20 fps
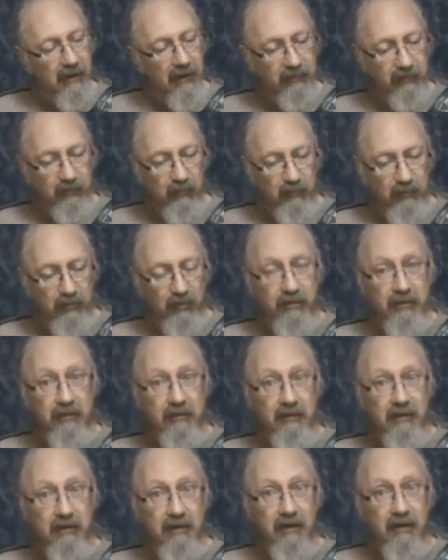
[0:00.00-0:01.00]
to mute it
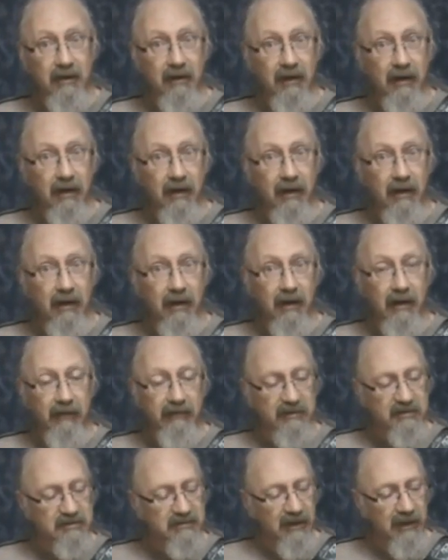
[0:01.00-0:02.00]
at
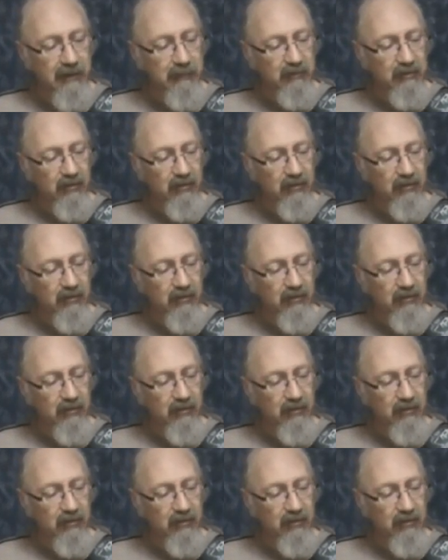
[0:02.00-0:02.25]
the same